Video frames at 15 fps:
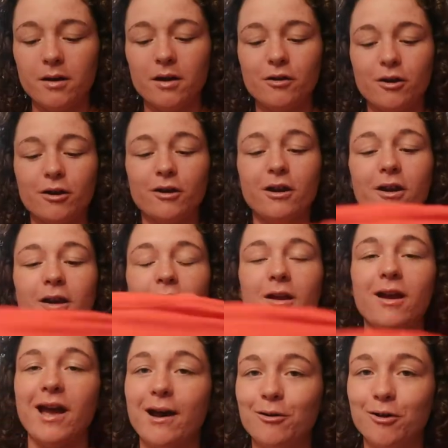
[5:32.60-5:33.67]
Another
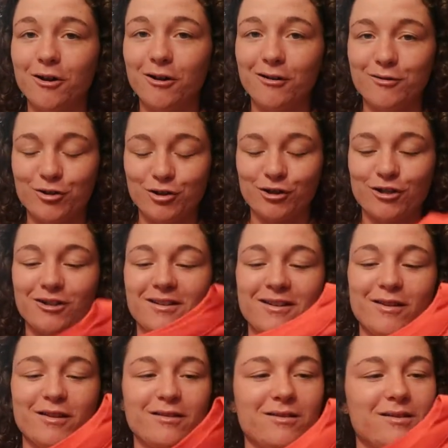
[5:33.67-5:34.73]
alcohol shirt.
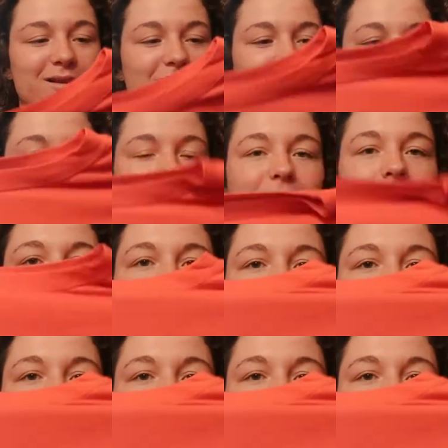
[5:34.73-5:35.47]
This is